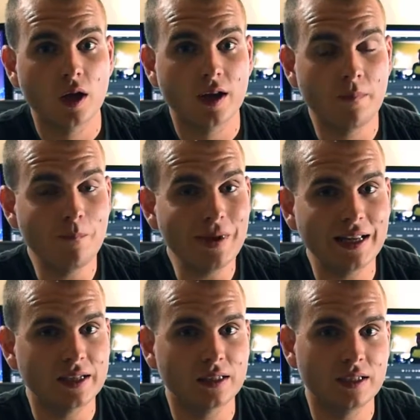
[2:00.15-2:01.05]

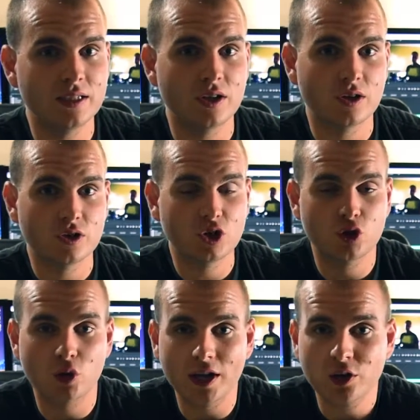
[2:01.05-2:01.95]
immediately
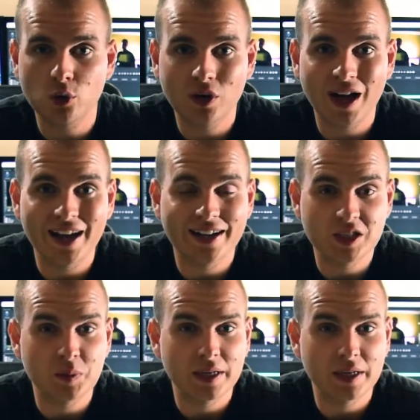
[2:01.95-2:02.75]
strike your eye as